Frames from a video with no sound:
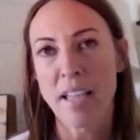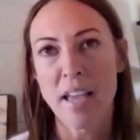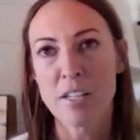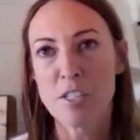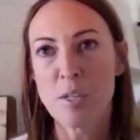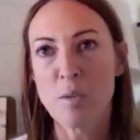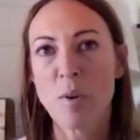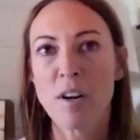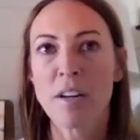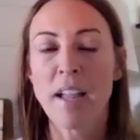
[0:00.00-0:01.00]
like energy
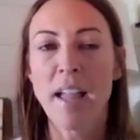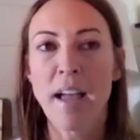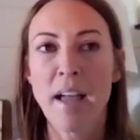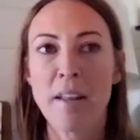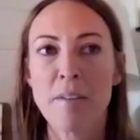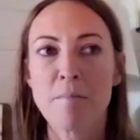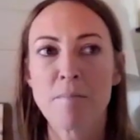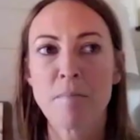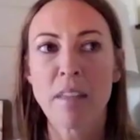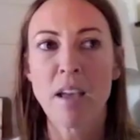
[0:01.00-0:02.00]
work and
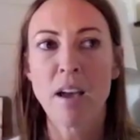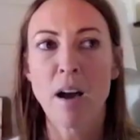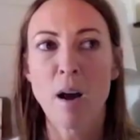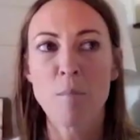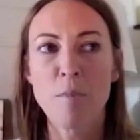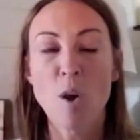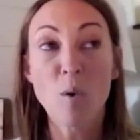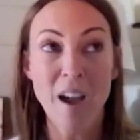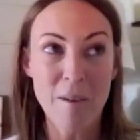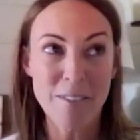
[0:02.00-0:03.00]

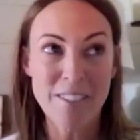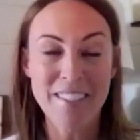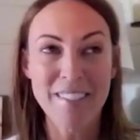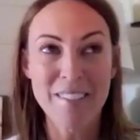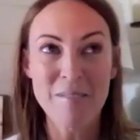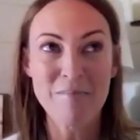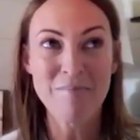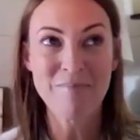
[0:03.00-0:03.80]
yoga. I was going to